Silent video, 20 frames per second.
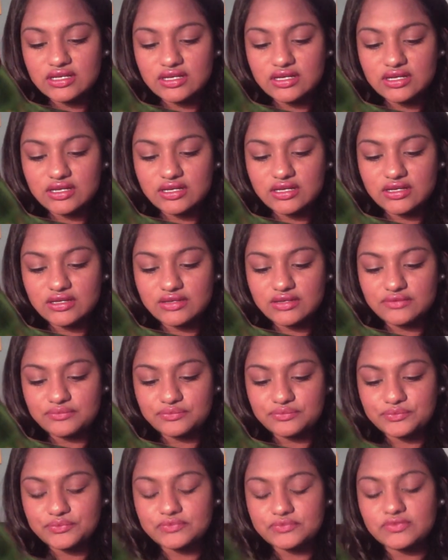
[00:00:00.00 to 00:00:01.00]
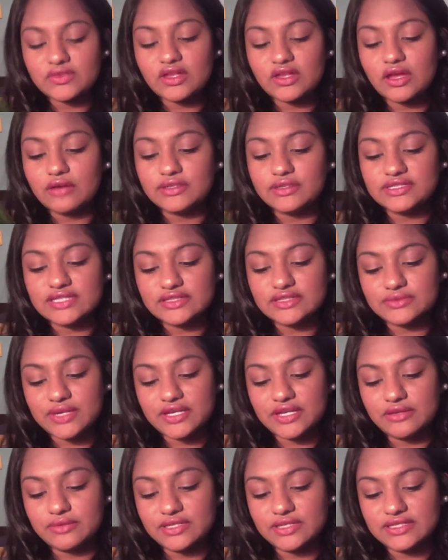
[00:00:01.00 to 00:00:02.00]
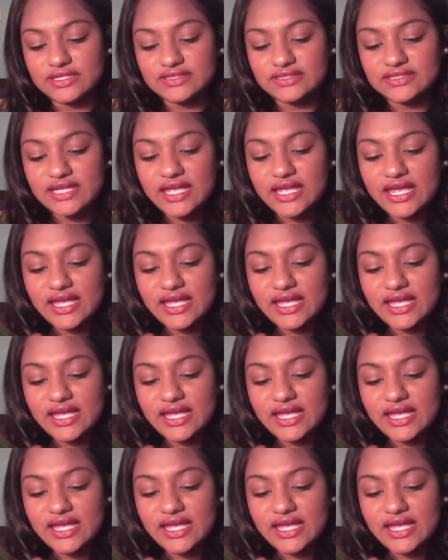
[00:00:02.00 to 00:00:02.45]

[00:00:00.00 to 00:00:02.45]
um, Oh, it says right here what it does.